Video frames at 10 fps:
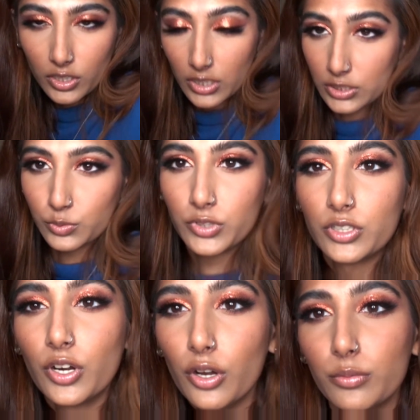Guys, we
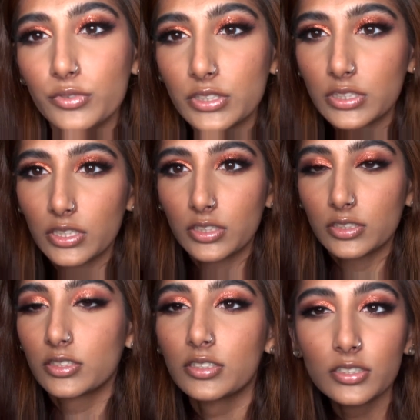are almost done
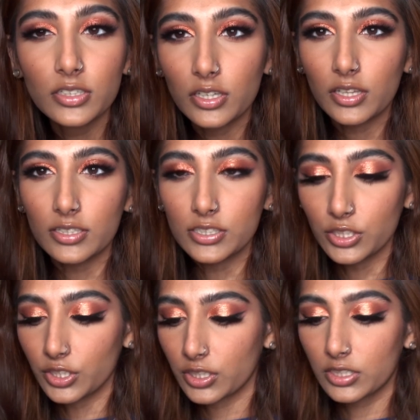this
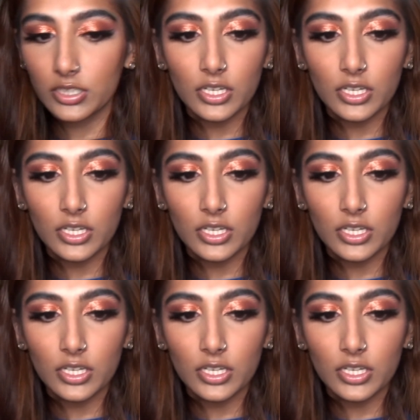look.